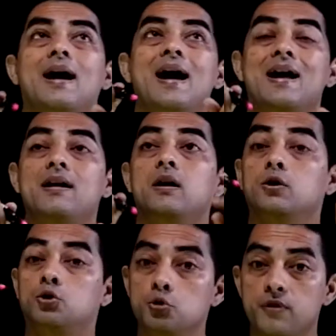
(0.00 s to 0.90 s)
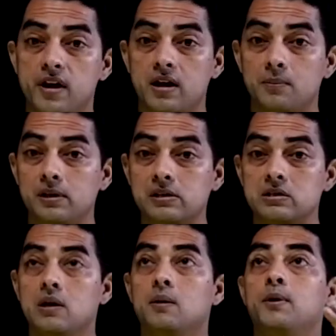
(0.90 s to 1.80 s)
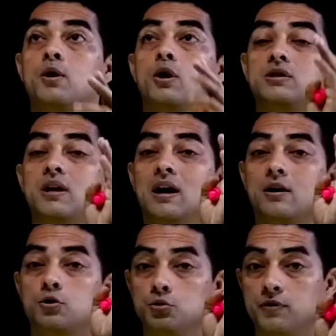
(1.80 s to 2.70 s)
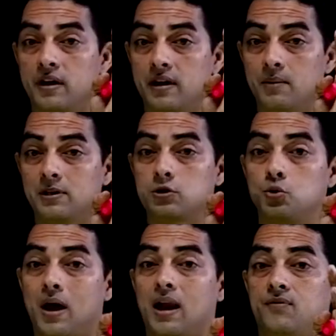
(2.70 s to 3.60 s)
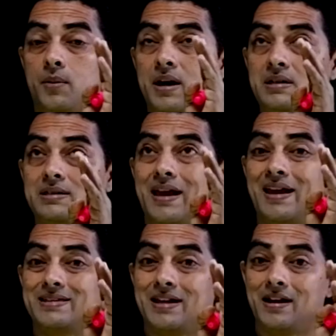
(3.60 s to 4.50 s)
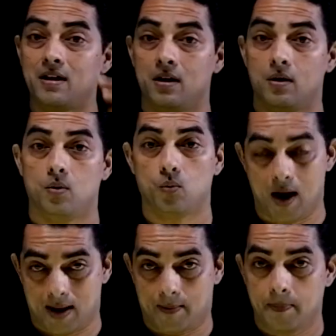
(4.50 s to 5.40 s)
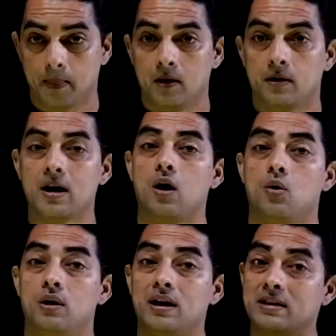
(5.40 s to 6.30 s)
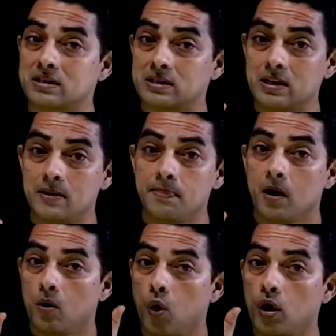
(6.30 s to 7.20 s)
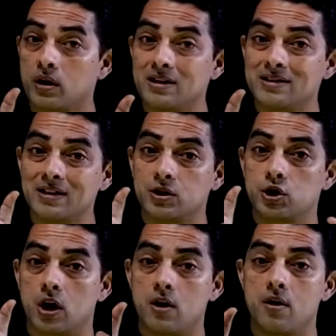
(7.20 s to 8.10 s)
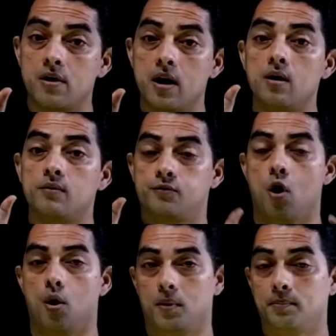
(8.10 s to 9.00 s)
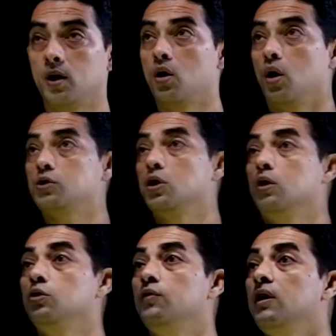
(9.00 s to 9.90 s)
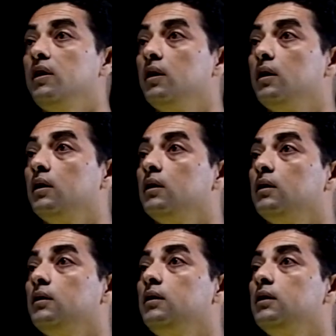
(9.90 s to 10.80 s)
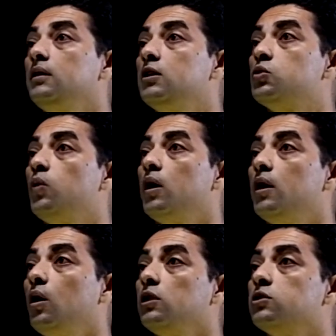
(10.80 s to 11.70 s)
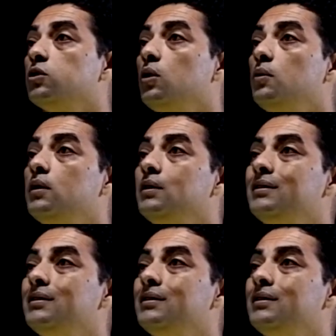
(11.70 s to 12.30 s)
And two variables because there are two variables, two alphabets, X and Y. Now let us see what is a general form, because you will hear this word also,